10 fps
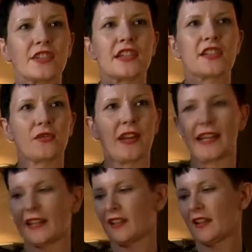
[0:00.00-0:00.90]
and it's
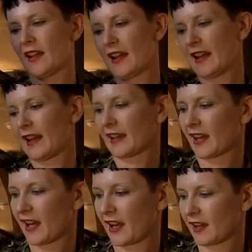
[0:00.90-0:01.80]
really like
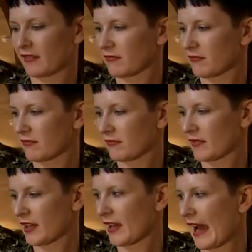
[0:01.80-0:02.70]
a,
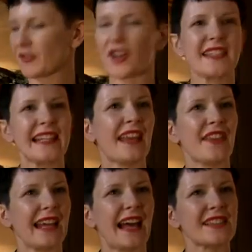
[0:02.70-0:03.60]
uh, I've not seen
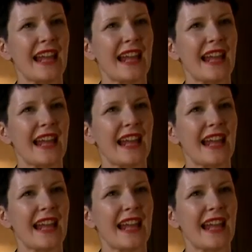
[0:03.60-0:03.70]
anything else